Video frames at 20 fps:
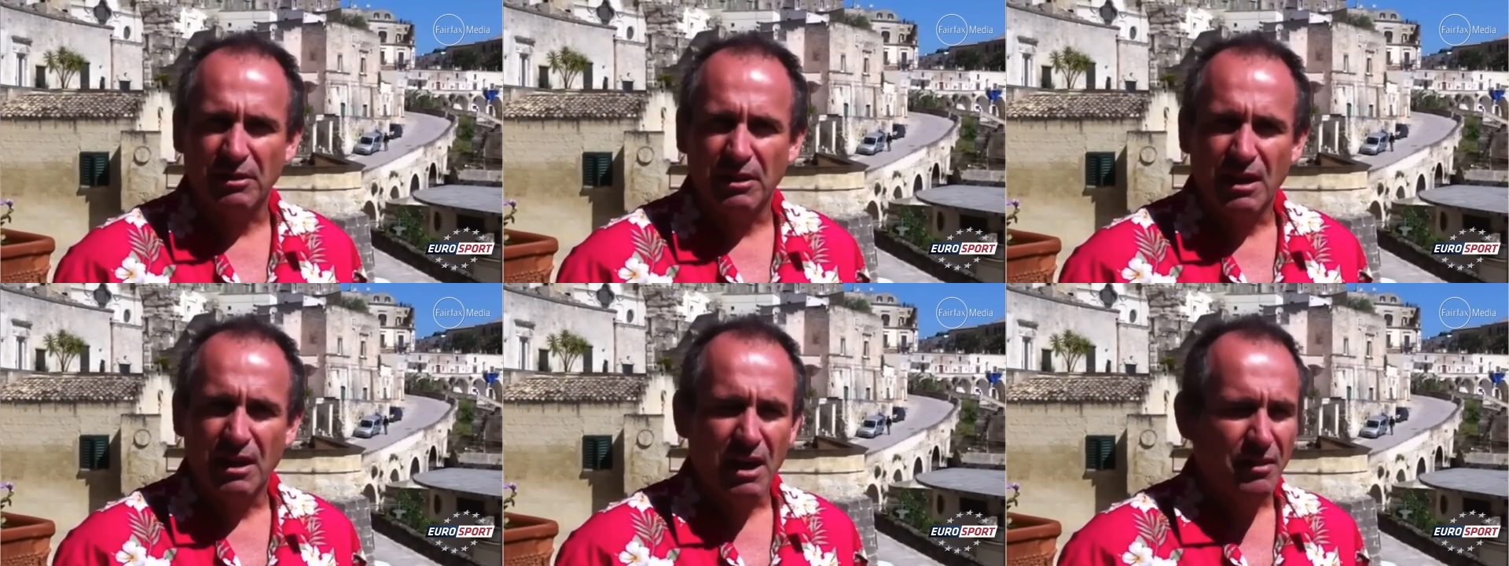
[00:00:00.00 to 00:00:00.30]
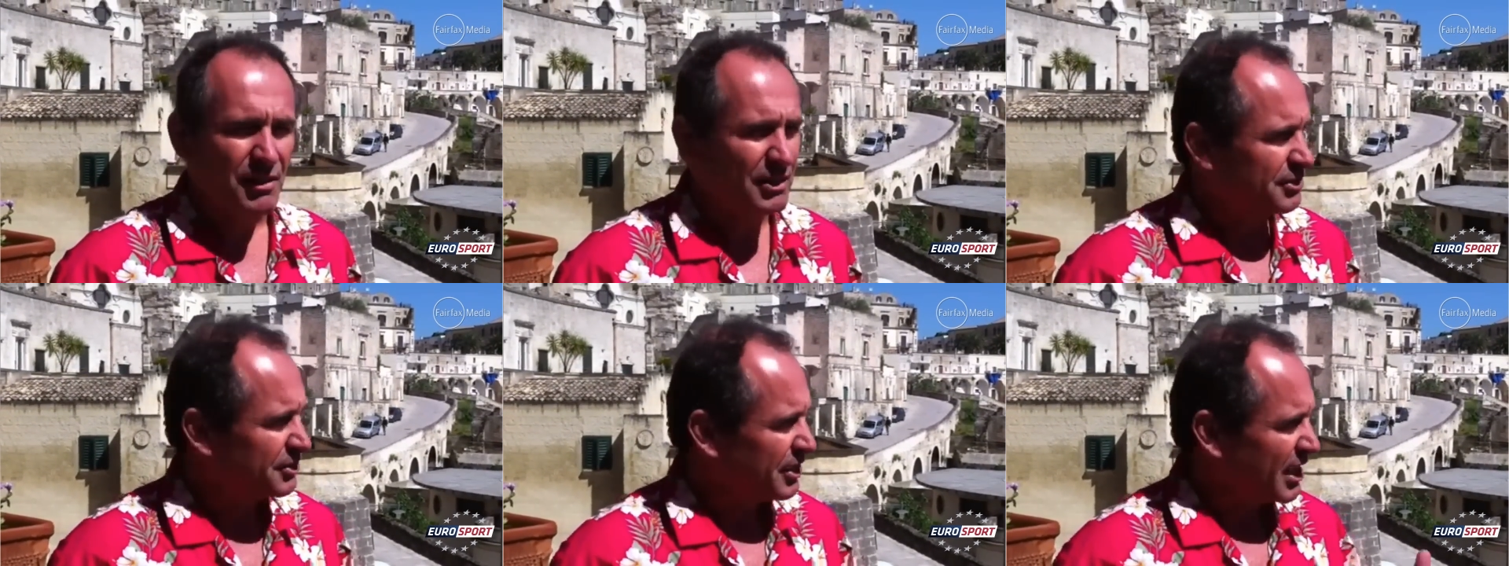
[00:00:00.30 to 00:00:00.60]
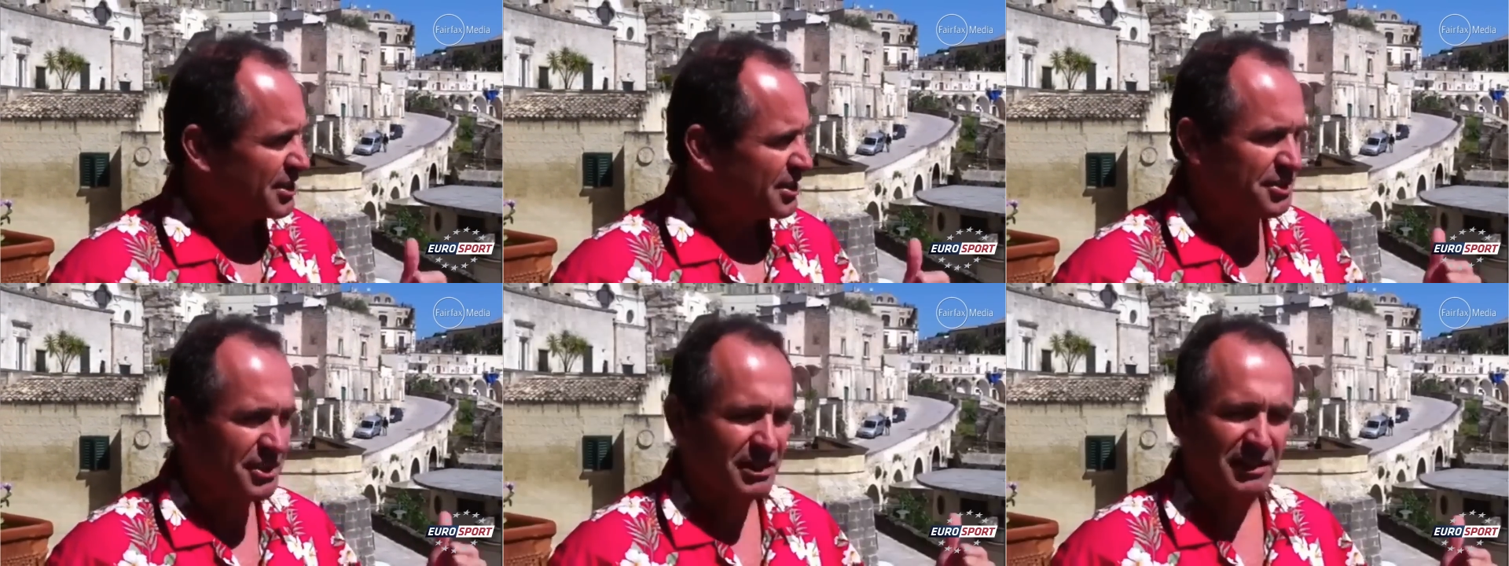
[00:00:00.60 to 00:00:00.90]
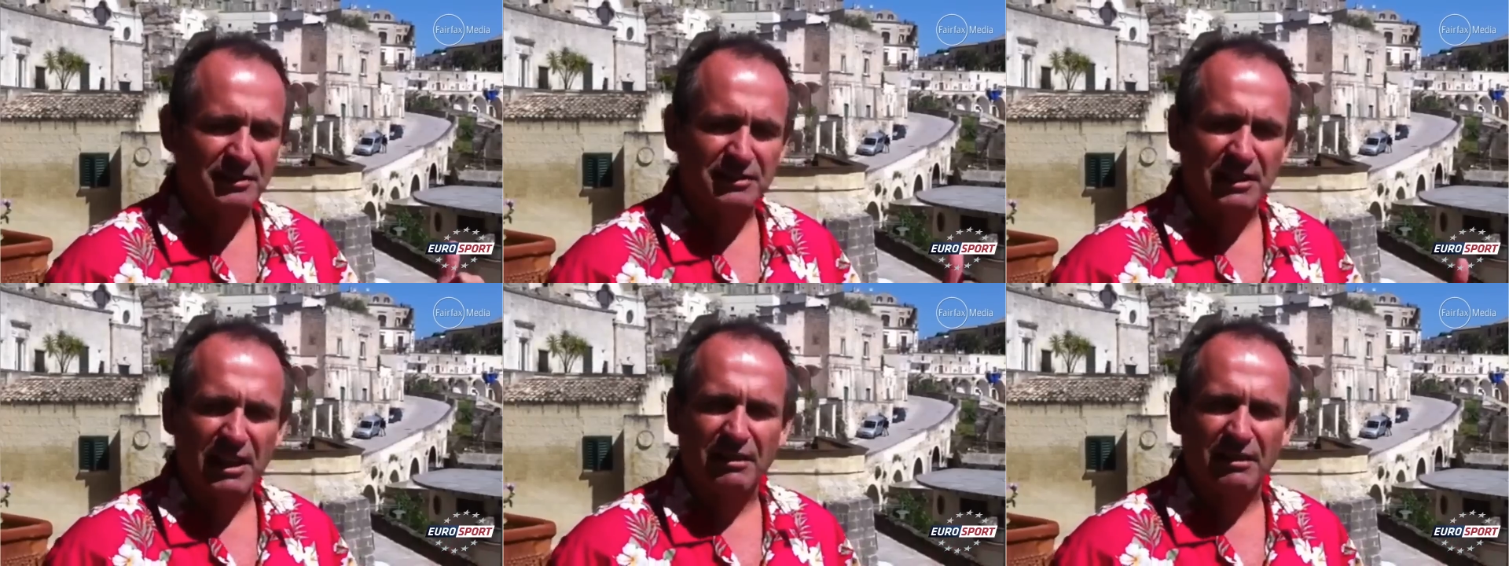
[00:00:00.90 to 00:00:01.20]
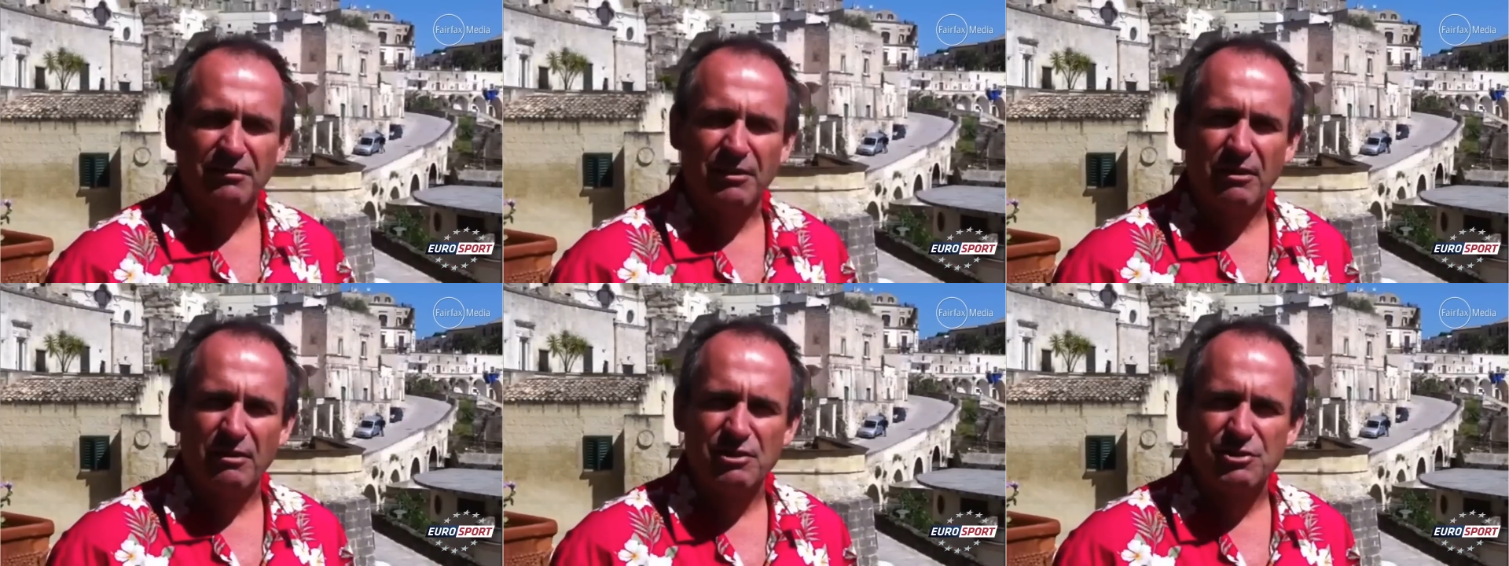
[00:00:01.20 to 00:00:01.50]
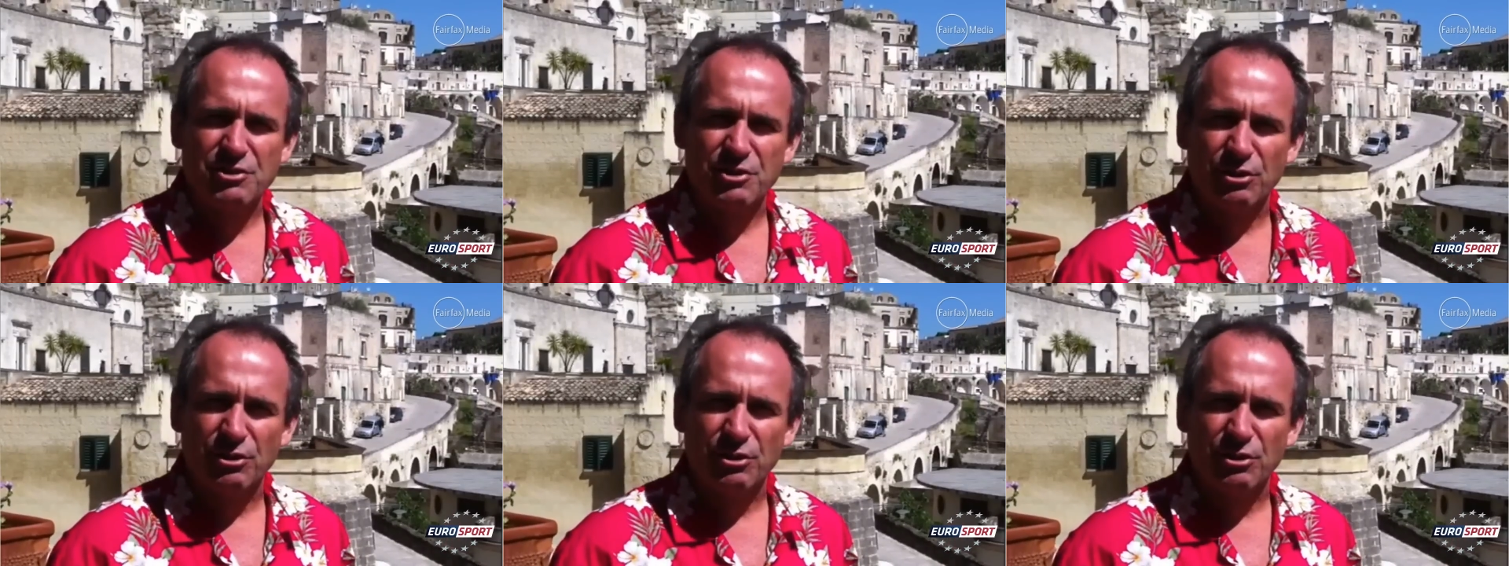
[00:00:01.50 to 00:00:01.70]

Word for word: The stage is going to start very short,